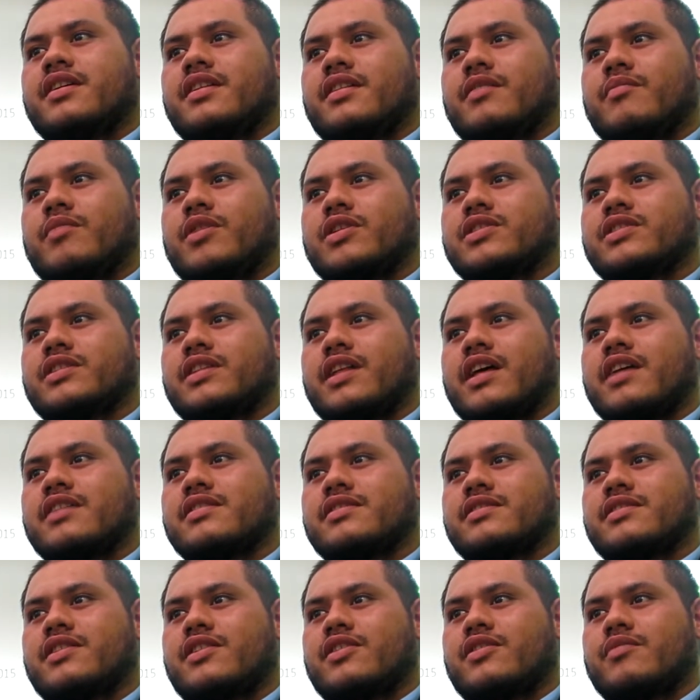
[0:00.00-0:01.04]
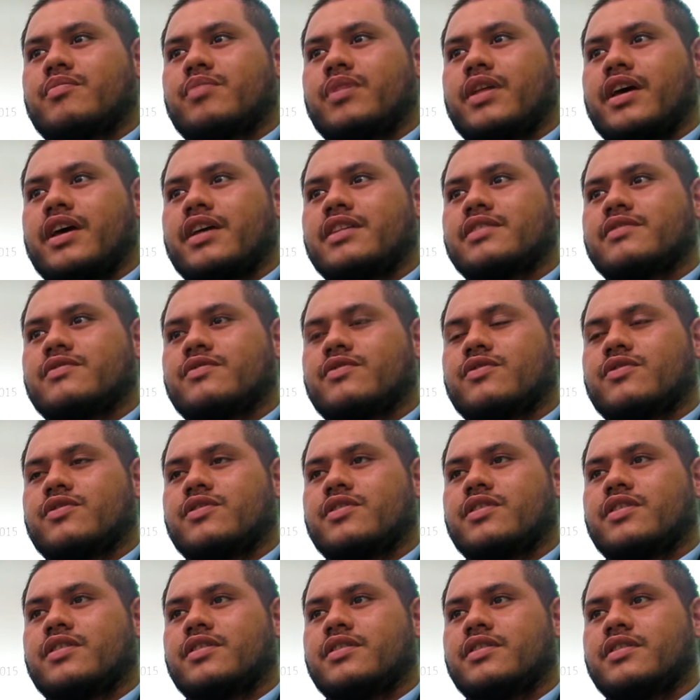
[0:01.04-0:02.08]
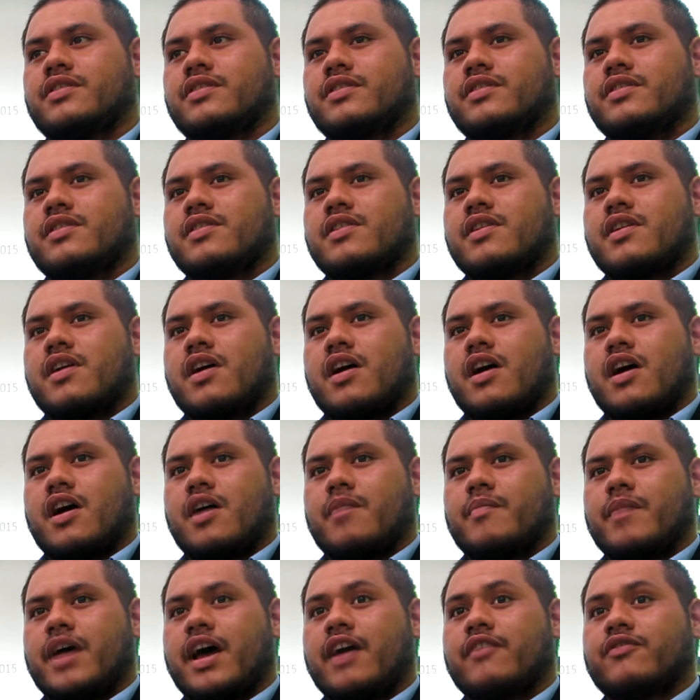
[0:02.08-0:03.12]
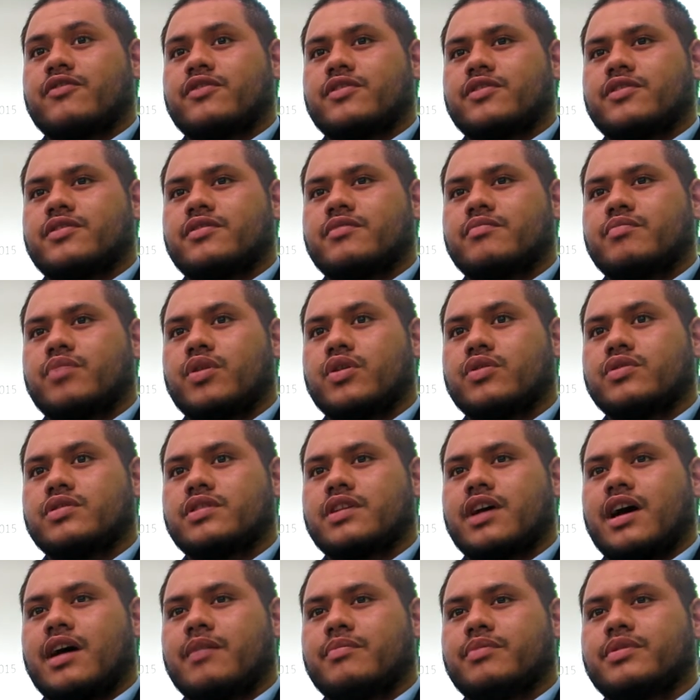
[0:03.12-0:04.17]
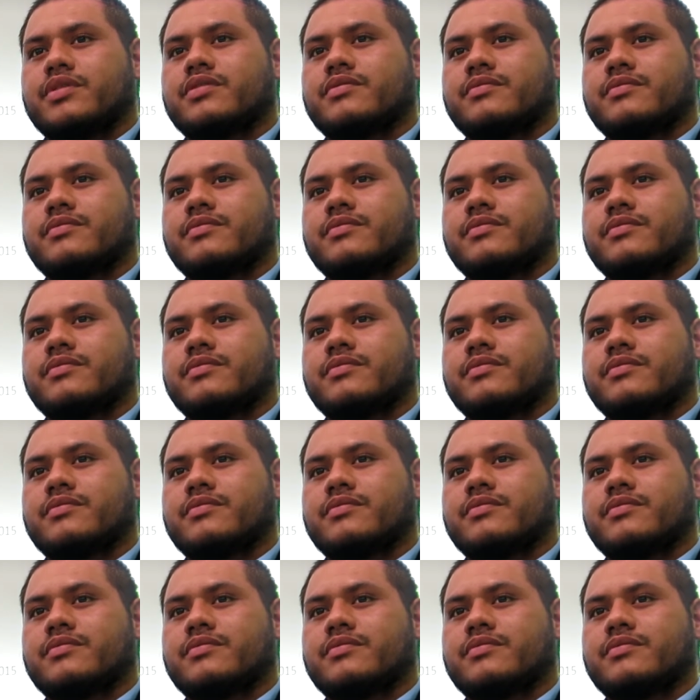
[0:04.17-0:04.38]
the Marshall Islands and our plans for after post-COP.